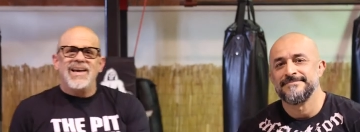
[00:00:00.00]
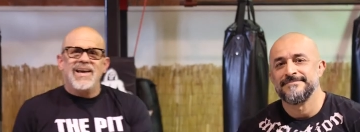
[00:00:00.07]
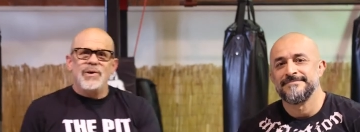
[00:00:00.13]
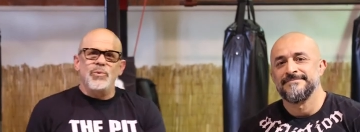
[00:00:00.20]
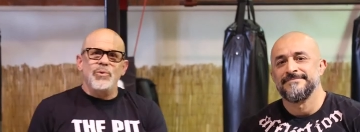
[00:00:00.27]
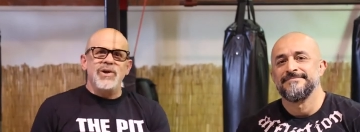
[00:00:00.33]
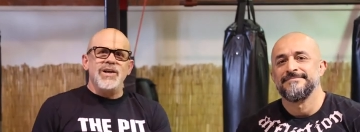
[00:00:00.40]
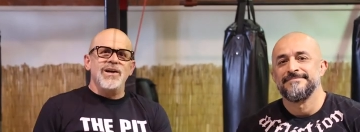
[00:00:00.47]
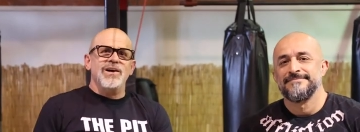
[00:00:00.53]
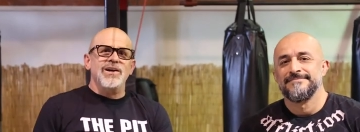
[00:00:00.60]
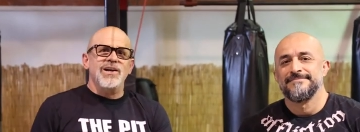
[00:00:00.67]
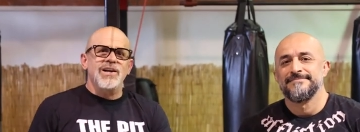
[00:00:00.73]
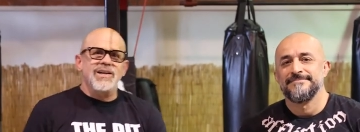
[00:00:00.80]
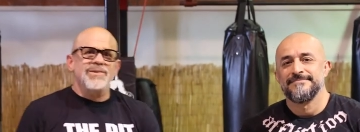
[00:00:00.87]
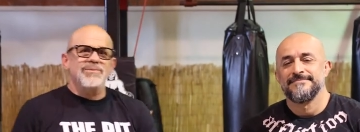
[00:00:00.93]
Speaker 1: and we
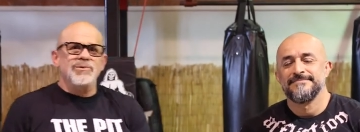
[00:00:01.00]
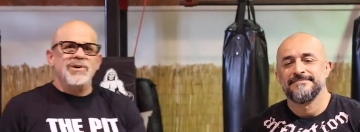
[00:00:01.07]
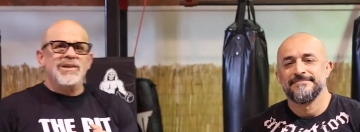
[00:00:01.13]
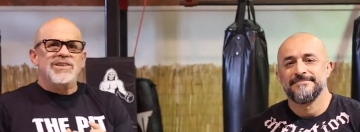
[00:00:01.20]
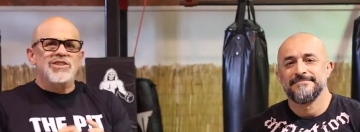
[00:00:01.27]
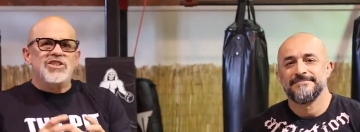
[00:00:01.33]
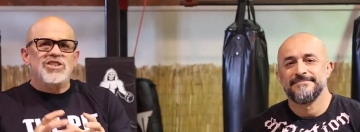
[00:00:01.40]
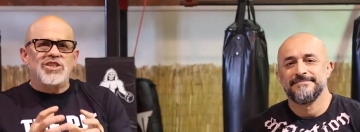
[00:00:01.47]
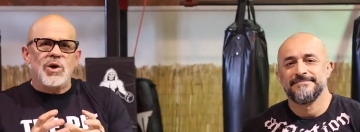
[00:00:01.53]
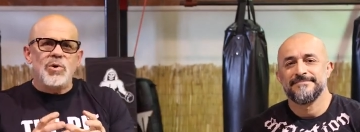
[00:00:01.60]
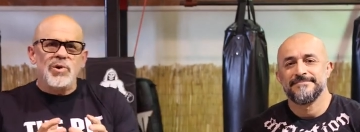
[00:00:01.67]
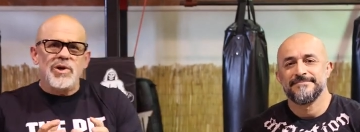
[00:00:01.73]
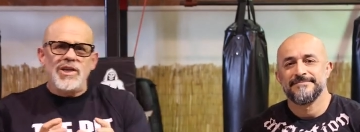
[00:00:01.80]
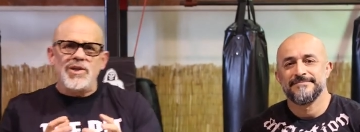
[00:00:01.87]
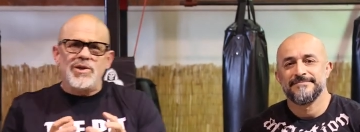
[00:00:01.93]
are
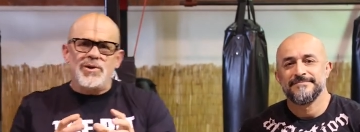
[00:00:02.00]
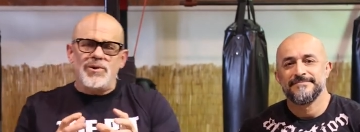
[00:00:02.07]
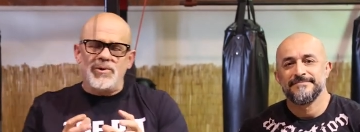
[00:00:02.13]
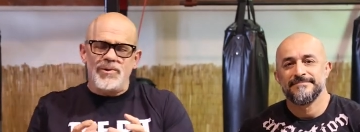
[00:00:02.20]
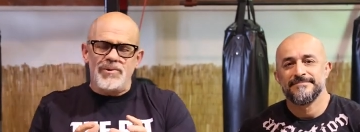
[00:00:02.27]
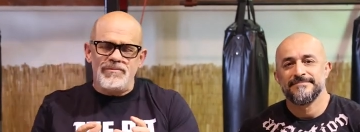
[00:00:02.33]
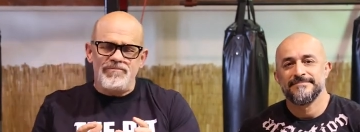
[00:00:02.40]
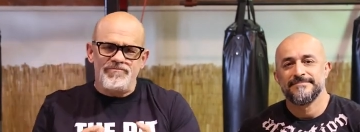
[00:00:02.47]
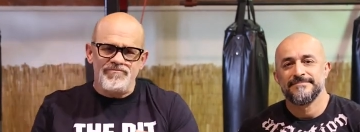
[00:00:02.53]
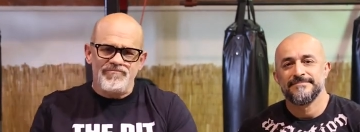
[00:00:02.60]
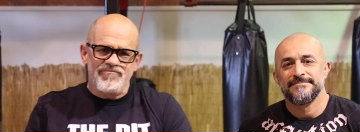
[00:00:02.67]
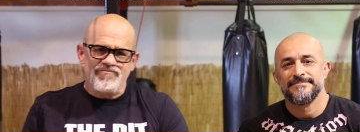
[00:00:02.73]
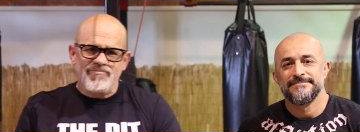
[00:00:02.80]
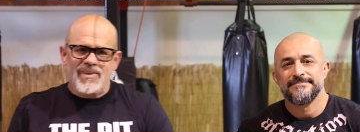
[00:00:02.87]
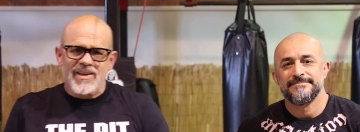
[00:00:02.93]
showing you